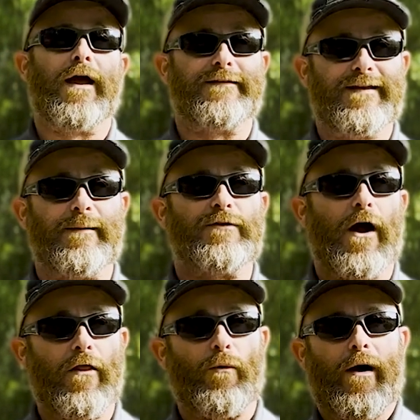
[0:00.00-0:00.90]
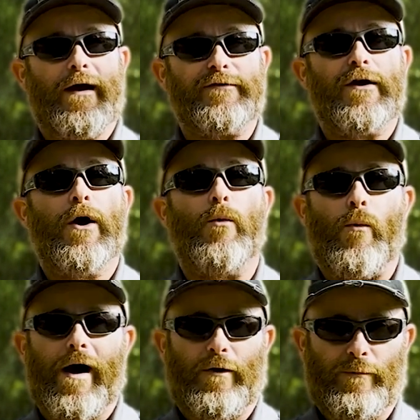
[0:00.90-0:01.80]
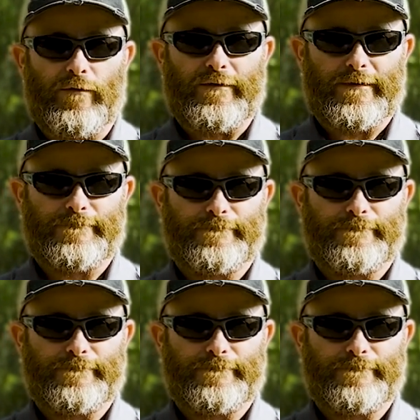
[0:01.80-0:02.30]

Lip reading: attempt otherwise while moving.